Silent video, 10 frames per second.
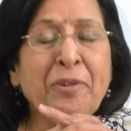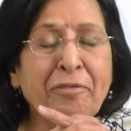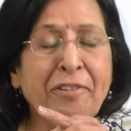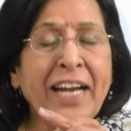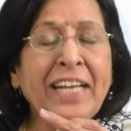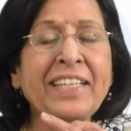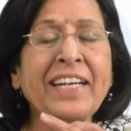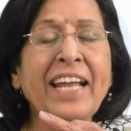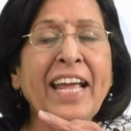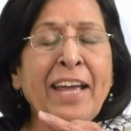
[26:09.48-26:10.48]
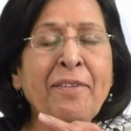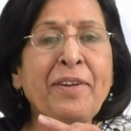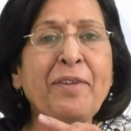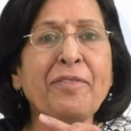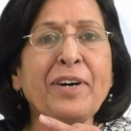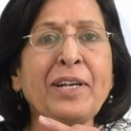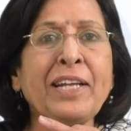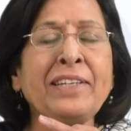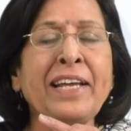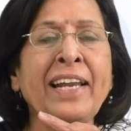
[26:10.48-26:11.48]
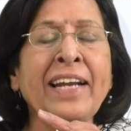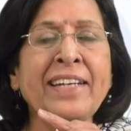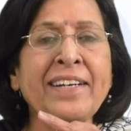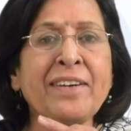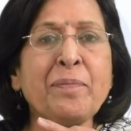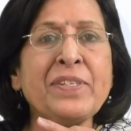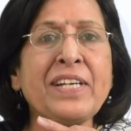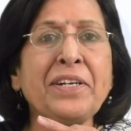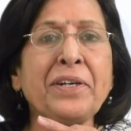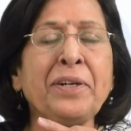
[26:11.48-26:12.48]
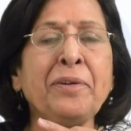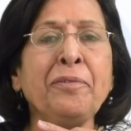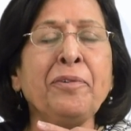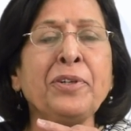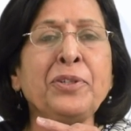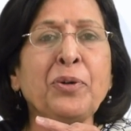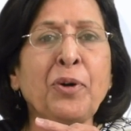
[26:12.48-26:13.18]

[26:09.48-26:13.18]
find that everyone, an elected representative or the